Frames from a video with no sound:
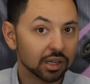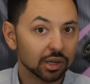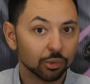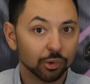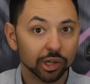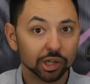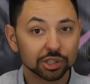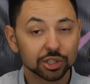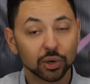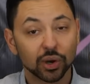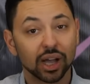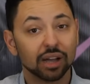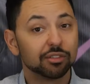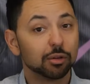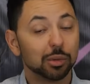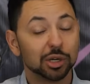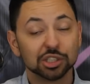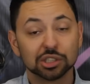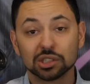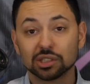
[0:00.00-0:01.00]
we also have
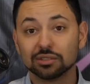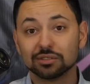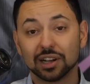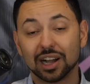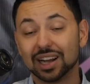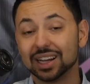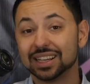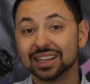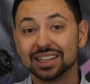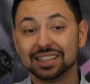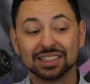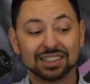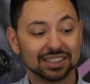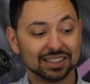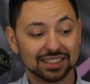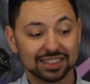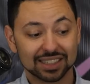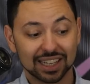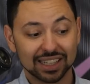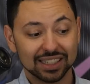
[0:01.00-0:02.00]
a bunch of high-end
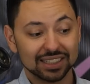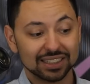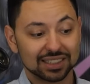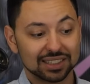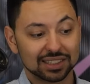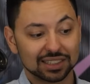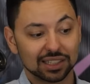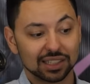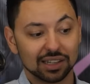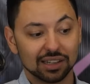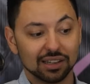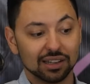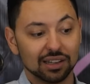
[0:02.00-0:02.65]
Zeiss